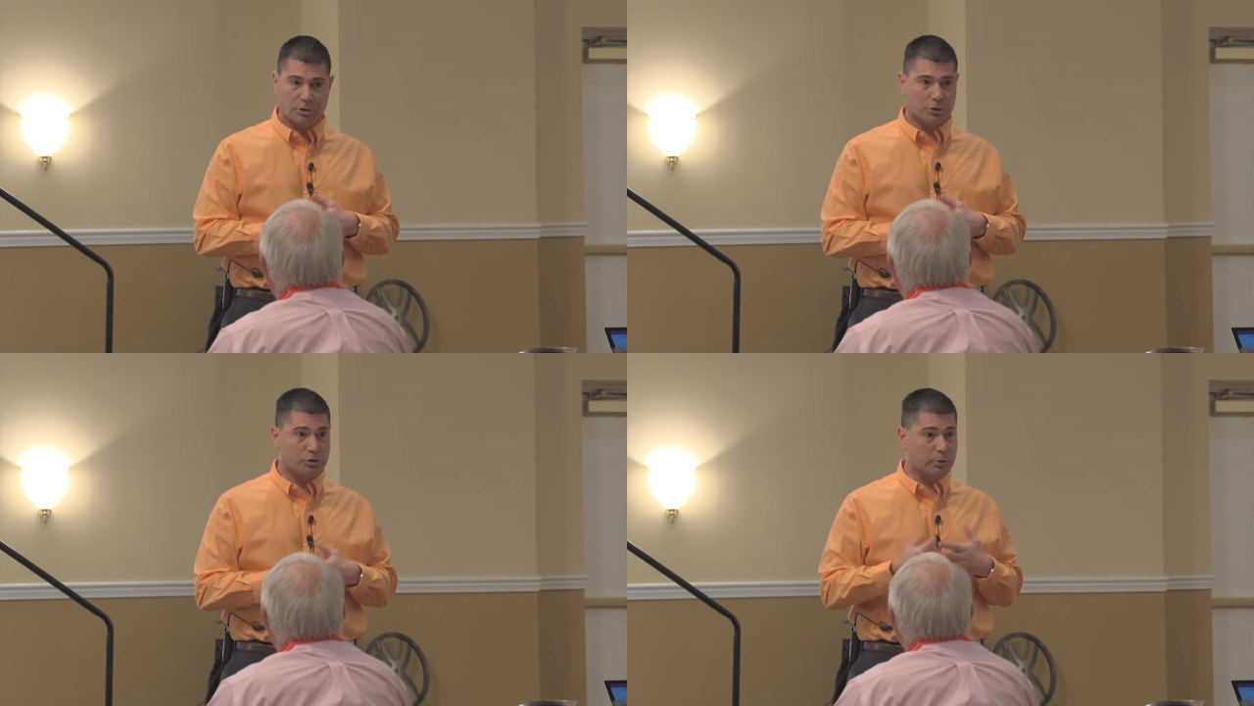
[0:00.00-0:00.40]

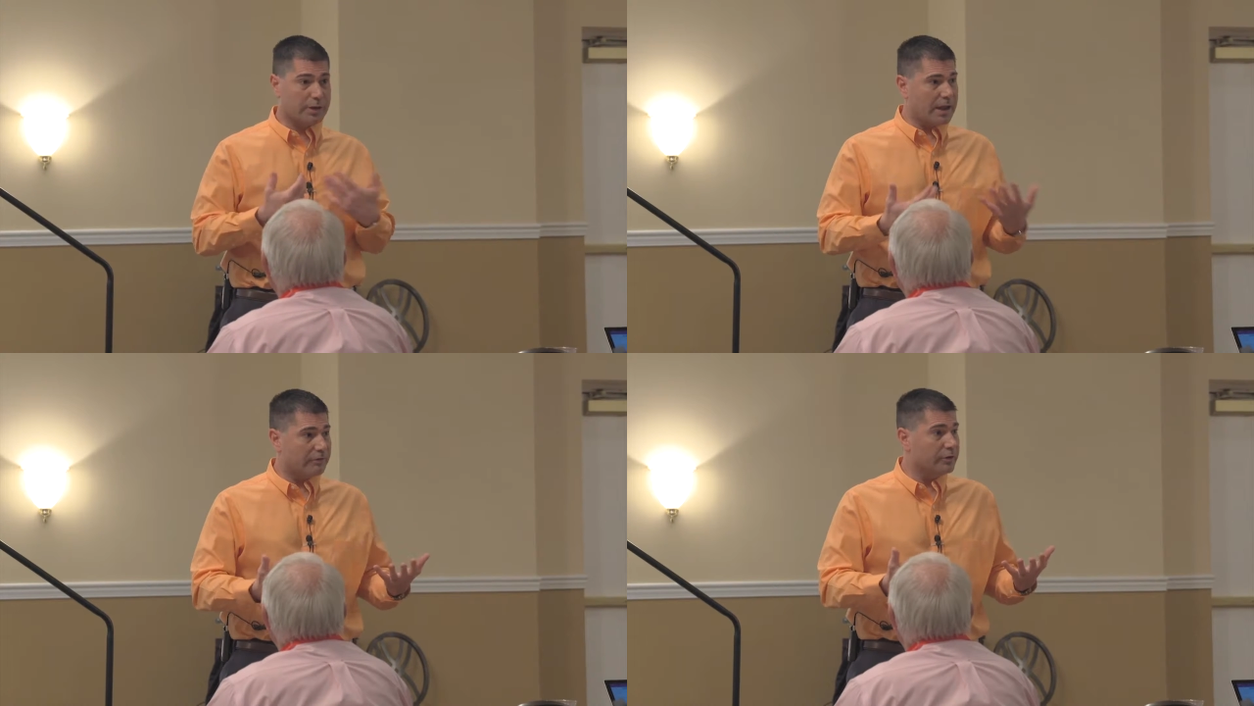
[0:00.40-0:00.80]
You're
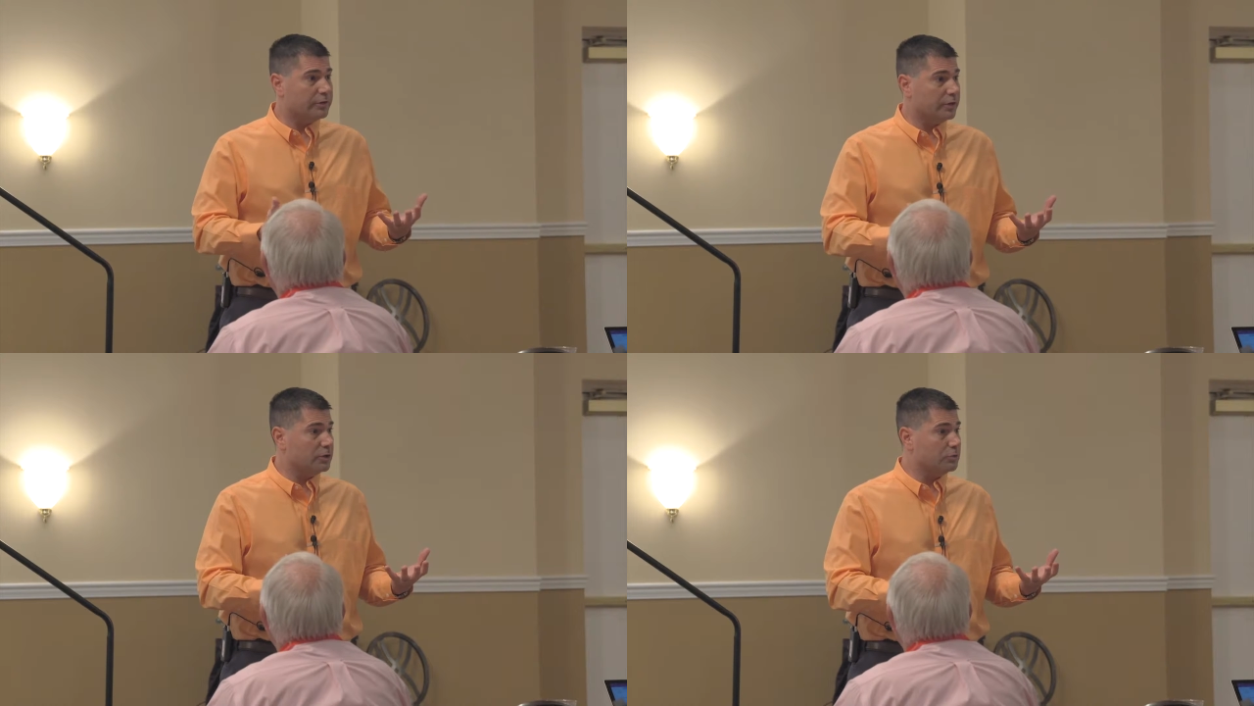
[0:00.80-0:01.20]
doing
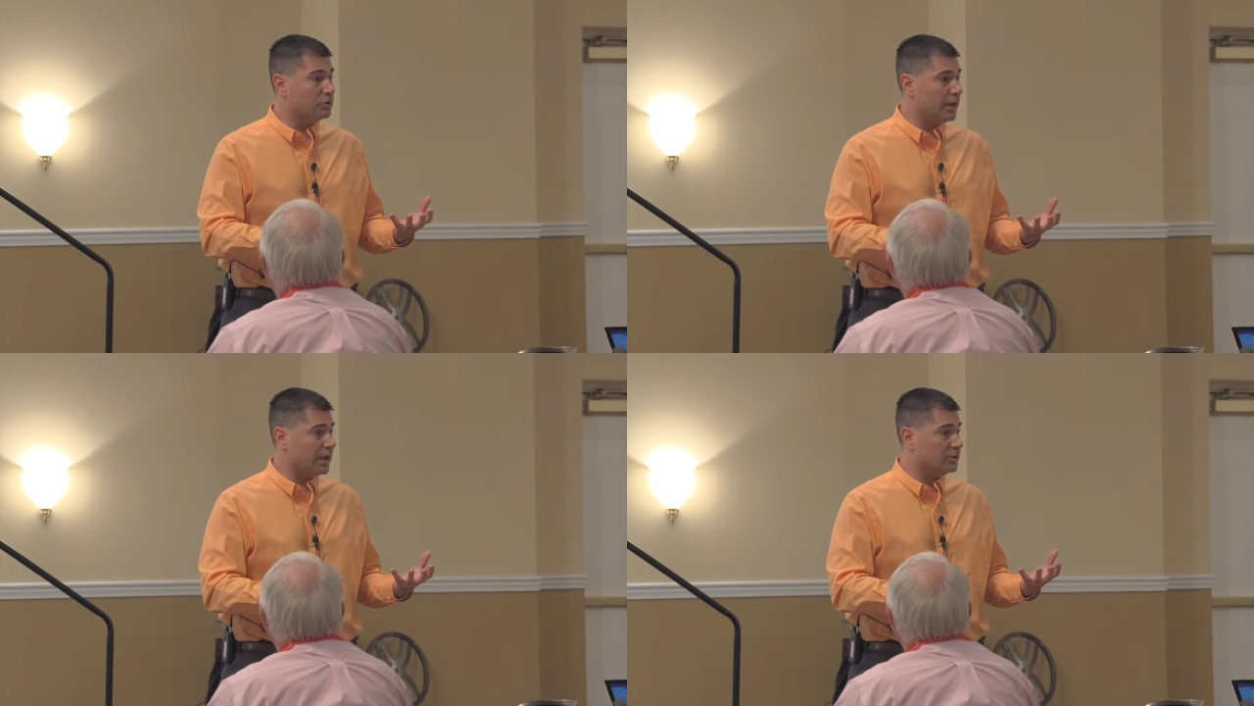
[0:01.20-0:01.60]
everything you
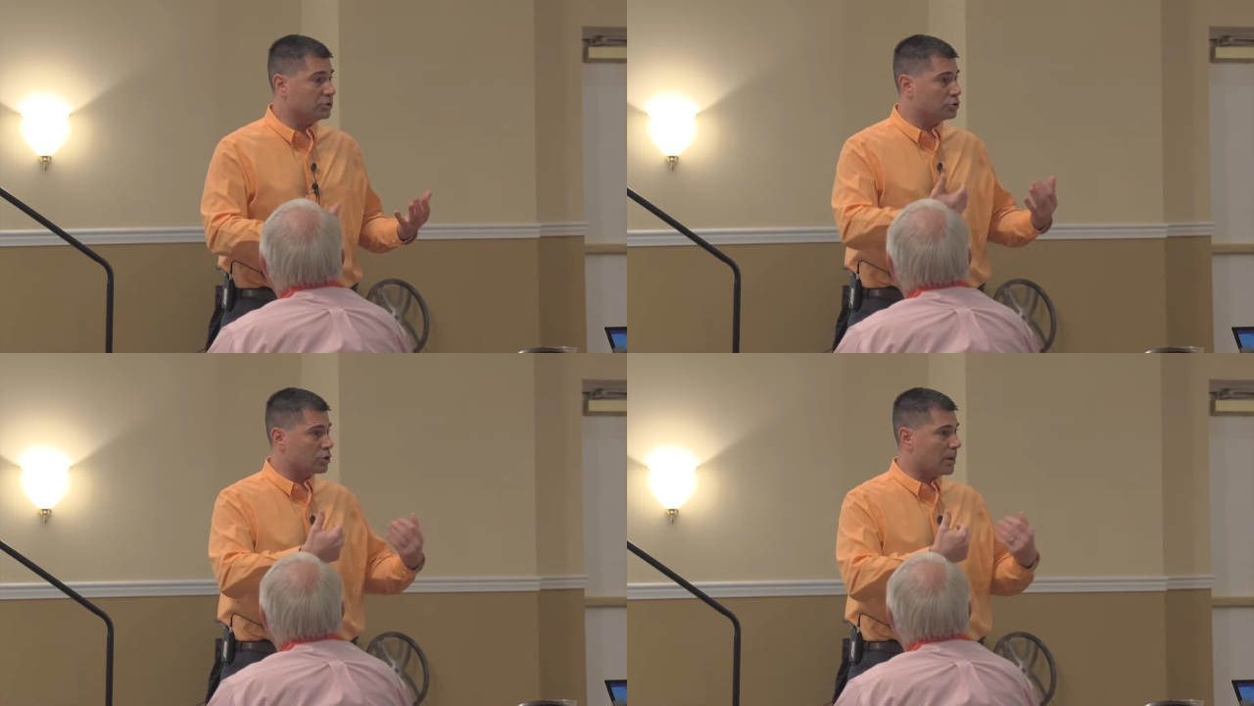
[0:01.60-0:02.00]
can
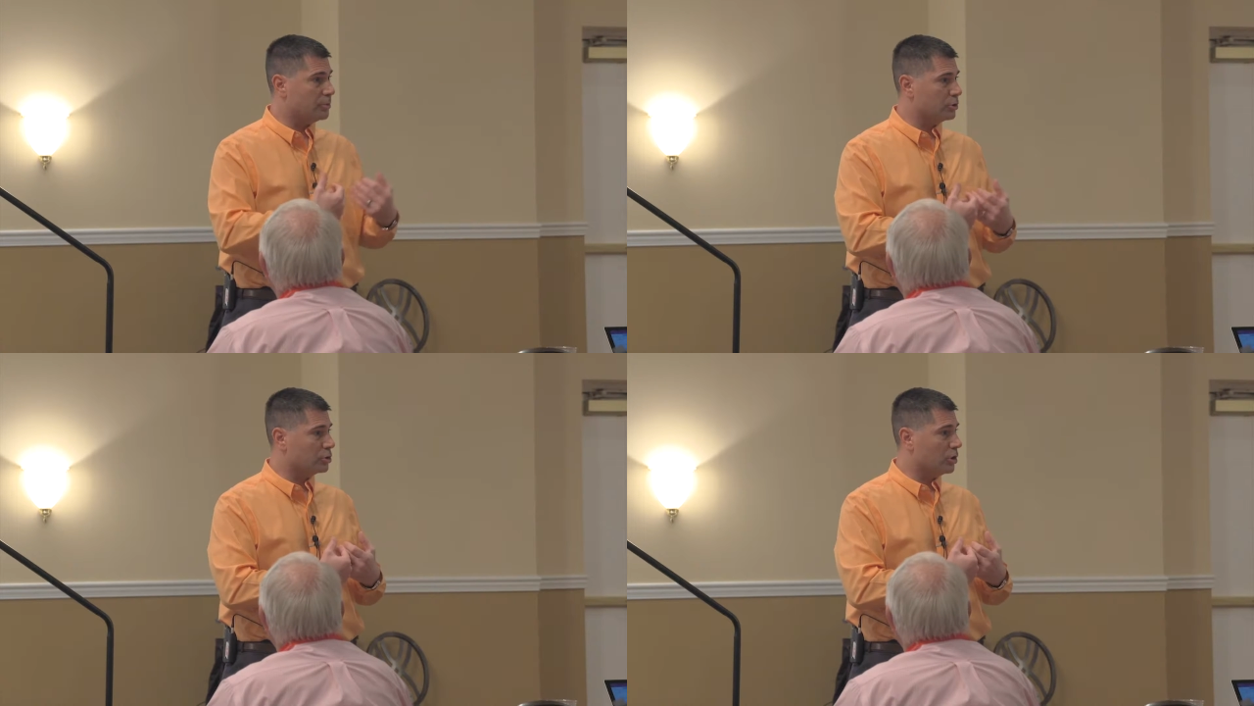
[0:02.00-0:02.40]
to
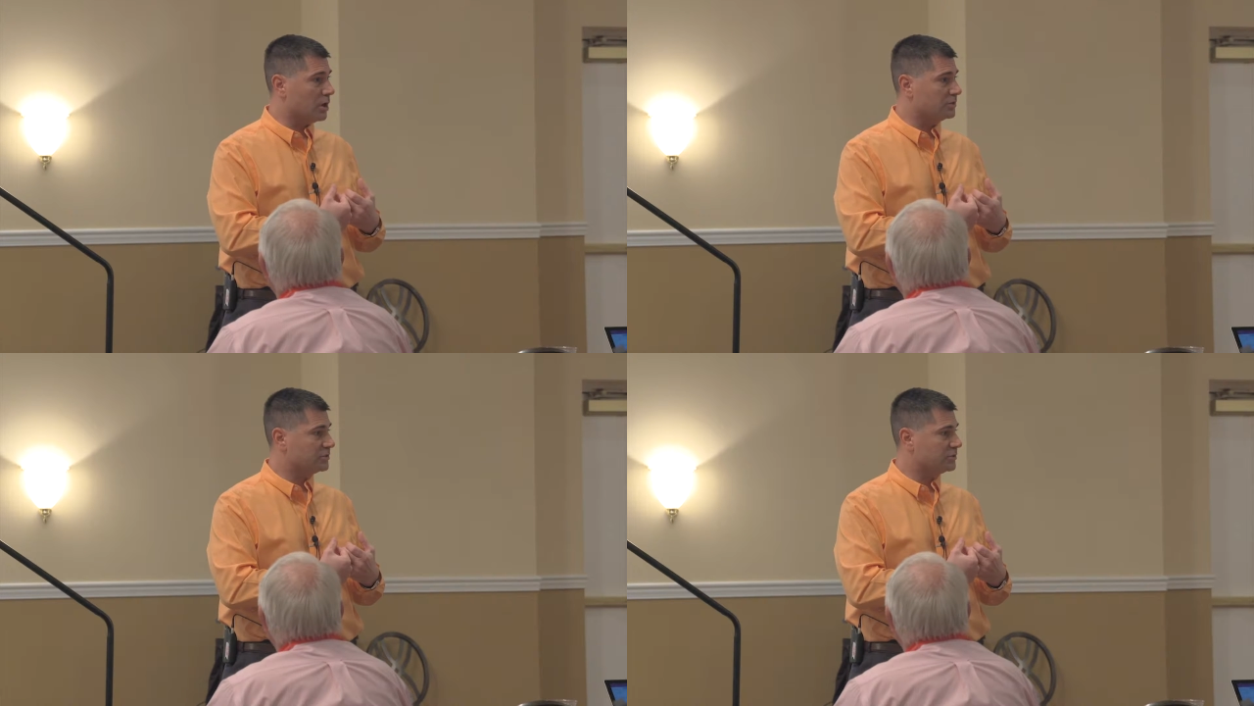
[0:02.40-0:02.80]
drop your
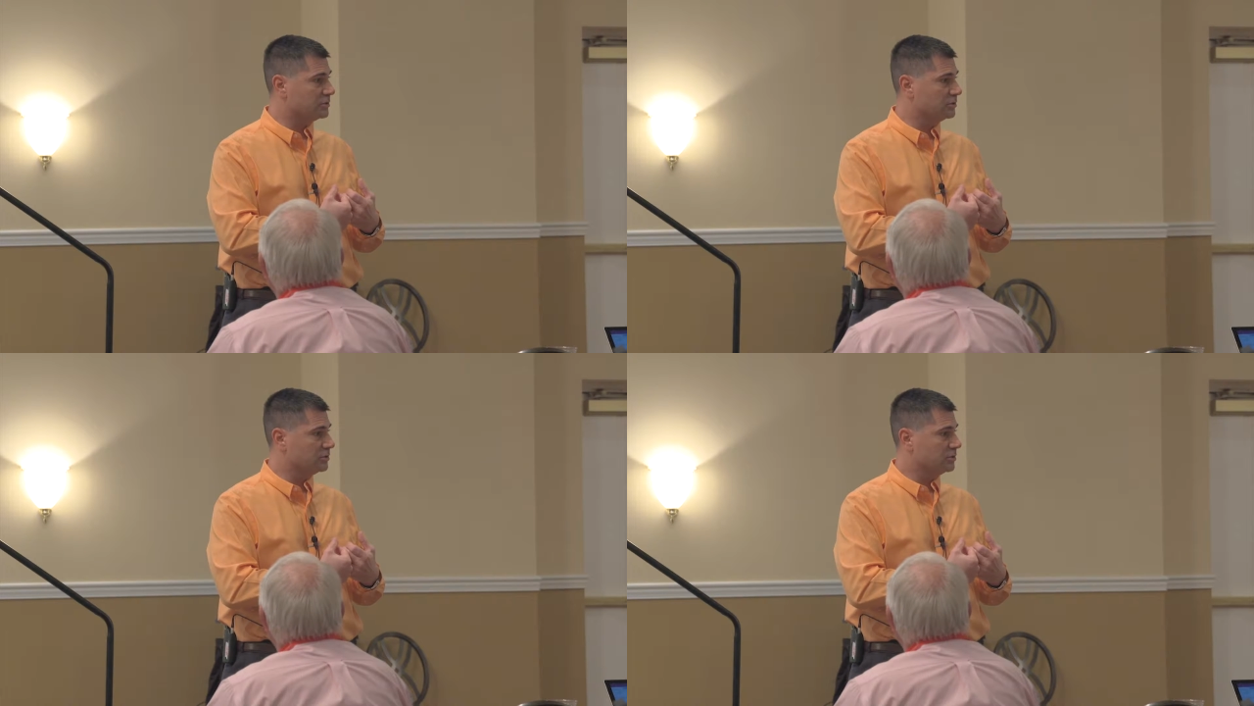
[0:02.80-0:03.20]
costs.